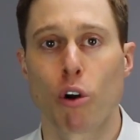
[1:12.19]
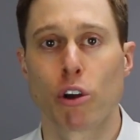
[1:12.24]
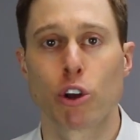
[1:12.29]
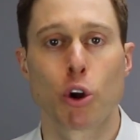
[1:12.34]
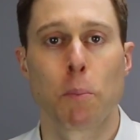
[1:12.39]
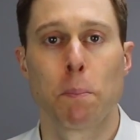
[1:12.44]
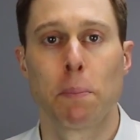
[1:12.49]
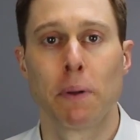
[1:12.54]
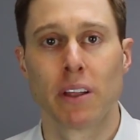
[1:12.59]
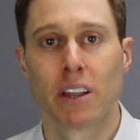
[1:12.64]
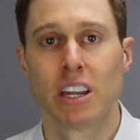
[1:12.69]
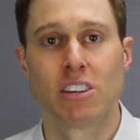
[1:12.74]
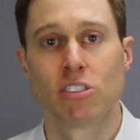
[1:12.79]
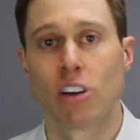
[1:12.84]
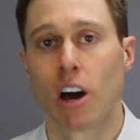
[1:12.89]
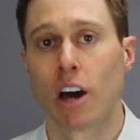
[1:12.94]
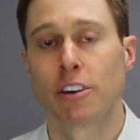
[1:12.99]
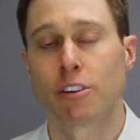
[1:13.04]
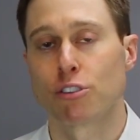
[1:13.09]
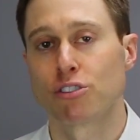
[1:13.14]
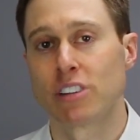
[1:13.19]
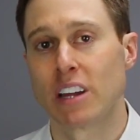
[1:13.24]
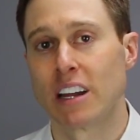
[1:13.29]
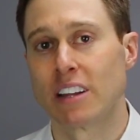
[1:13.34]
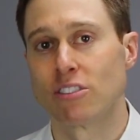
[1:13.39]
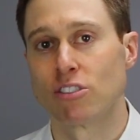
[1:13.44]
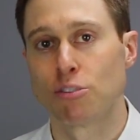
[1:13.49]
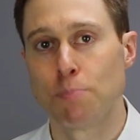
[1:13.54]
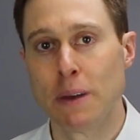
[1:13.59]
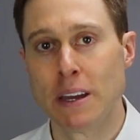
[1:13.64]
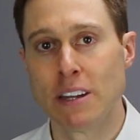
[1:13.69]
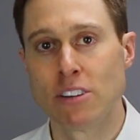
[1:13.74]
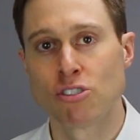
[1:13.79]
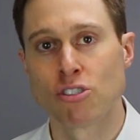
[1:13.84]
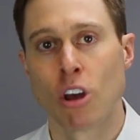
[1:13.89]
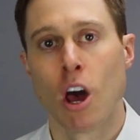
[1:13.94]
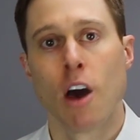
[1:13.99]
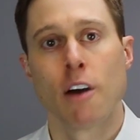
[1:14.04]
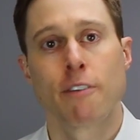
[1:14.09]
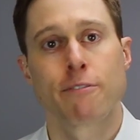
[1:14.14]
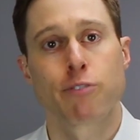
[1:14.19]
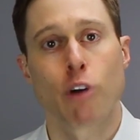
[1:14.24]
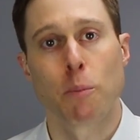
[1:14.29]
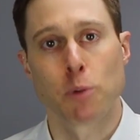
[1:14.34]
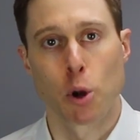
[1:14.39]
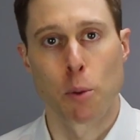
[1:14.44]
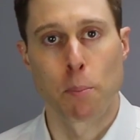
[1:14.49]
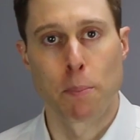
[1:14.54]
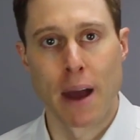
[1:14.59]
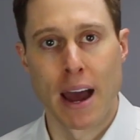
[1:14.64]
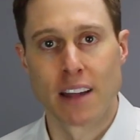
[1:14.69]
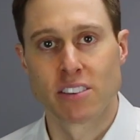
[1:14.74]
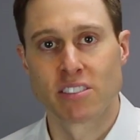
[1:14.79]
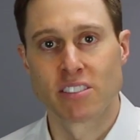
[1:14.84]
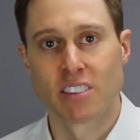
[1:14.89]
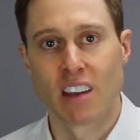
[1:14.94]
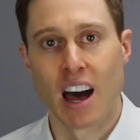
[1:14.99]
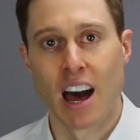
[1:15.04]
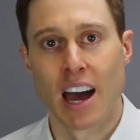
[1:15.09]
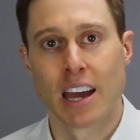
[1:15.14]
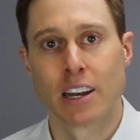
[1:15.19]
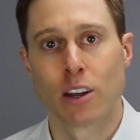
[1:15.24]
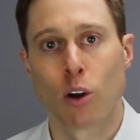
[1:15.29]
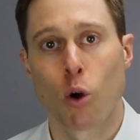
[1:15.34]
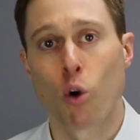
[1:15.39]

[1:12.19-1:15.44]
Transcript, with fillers: your ability to understand speech from your bad side,